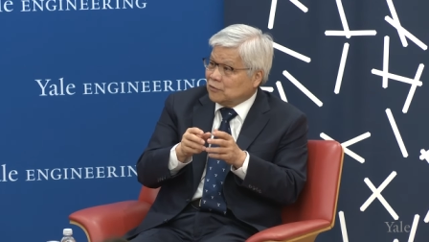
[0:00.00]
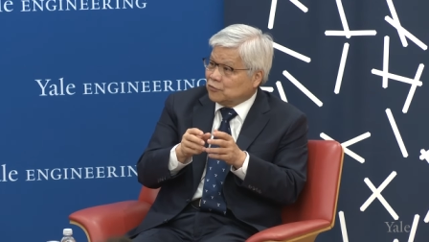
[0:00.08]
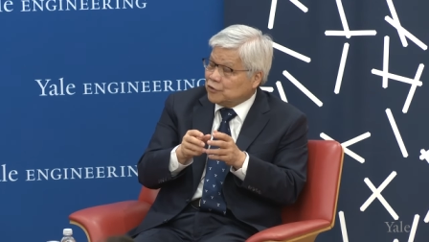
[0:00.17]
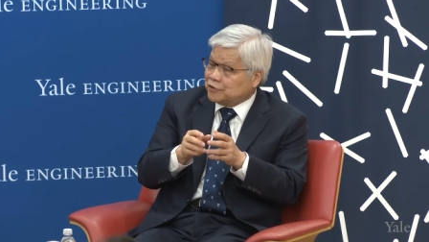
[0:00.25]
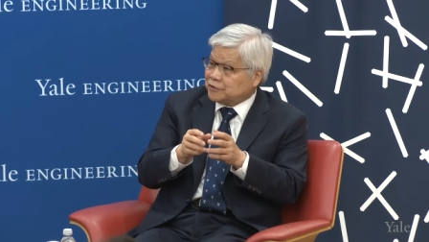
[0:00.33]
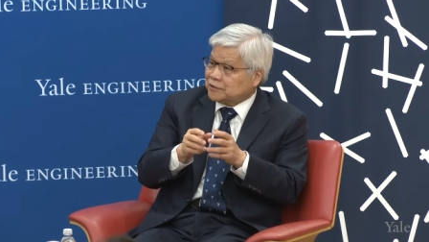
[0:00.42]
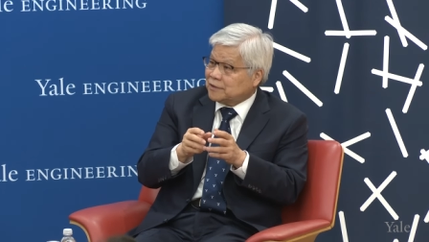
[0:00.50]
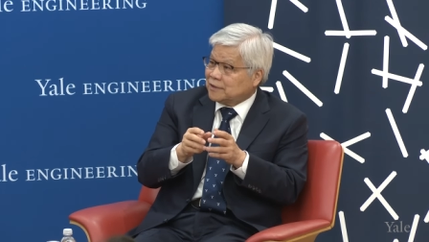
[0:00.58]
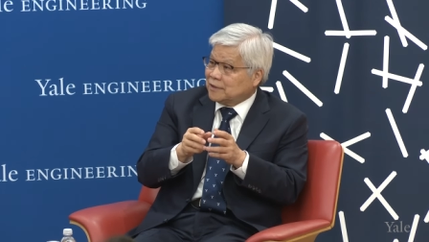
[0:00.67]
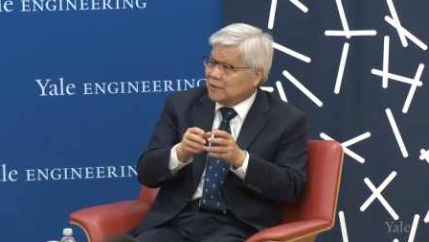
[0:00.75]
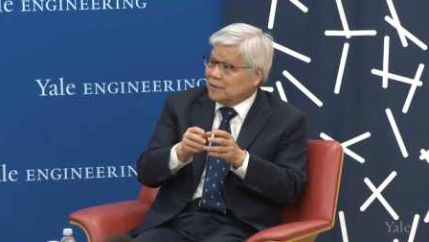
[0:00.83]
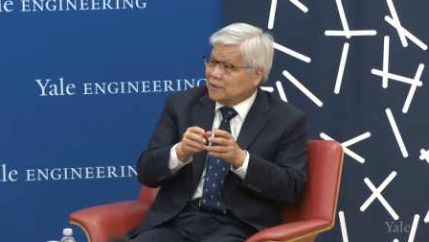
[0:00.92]
which
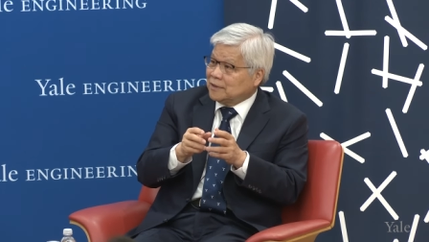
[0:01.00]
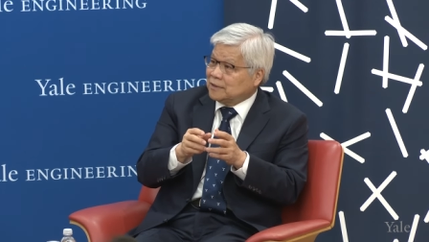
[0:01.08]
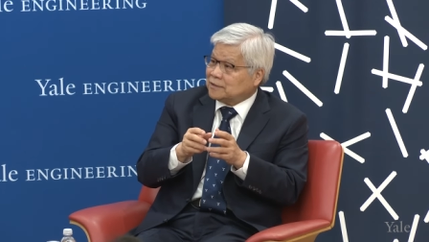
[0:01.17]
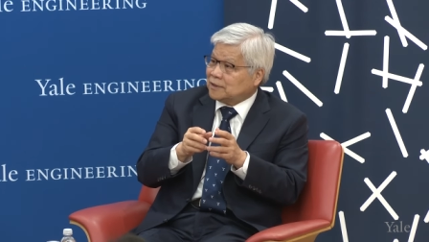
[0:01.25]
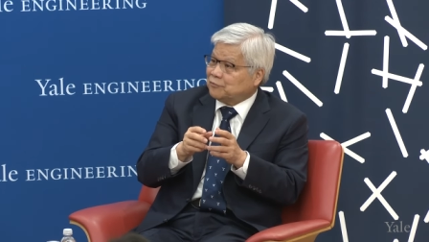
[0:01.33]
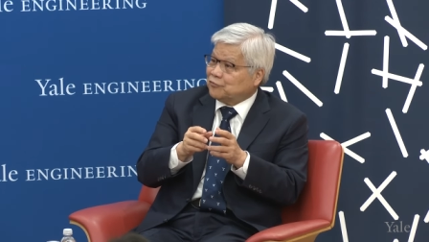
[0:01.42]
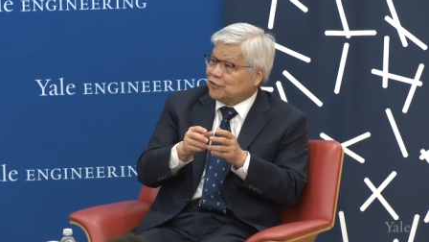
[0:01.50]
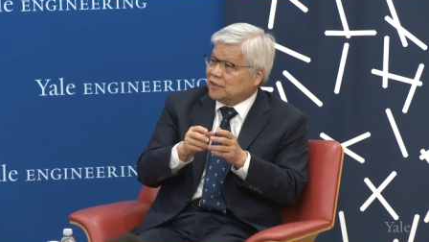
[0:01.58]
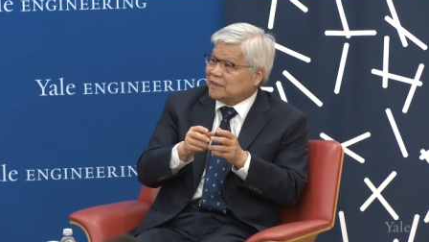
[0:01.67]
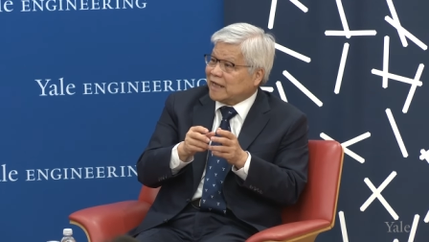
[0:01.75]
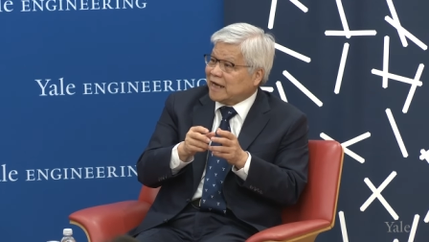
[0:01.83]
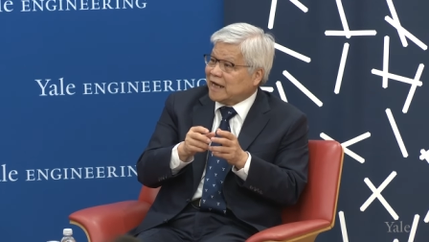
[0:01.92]
is a very
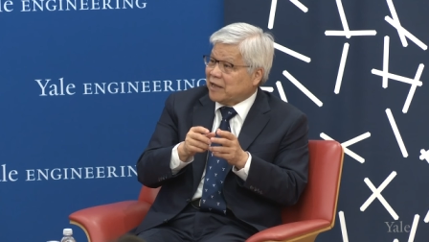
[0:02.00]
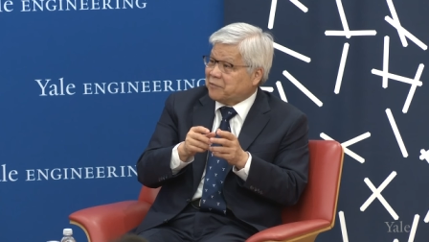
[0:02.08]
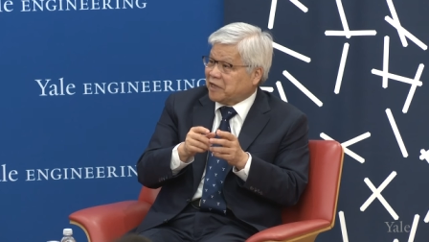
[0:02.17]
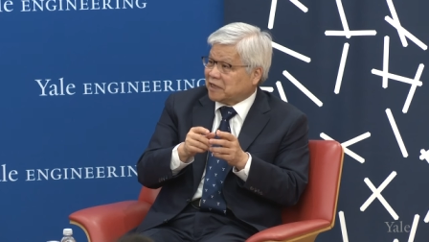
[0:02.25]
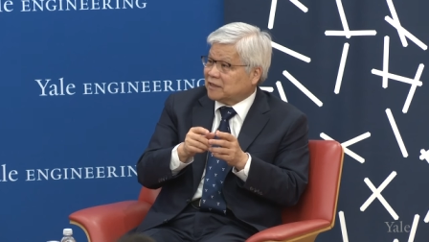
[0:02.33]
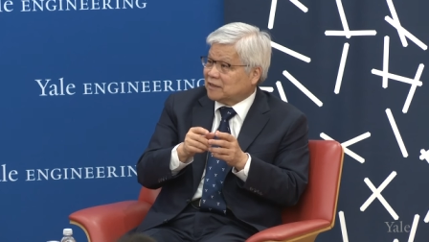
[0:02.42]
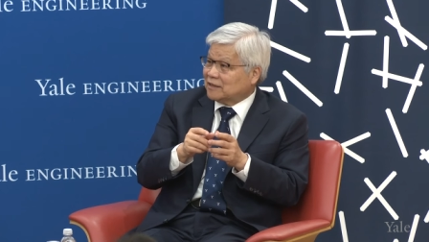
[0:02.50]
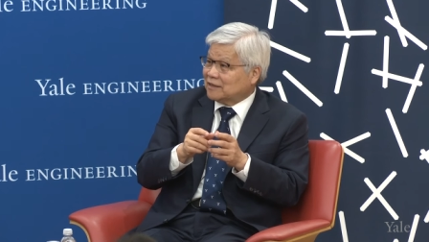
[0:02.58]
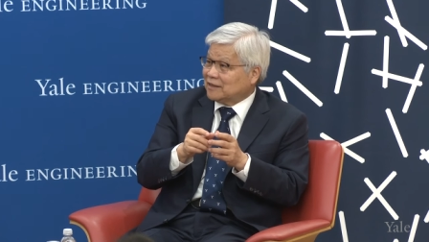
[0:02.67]
dynamic.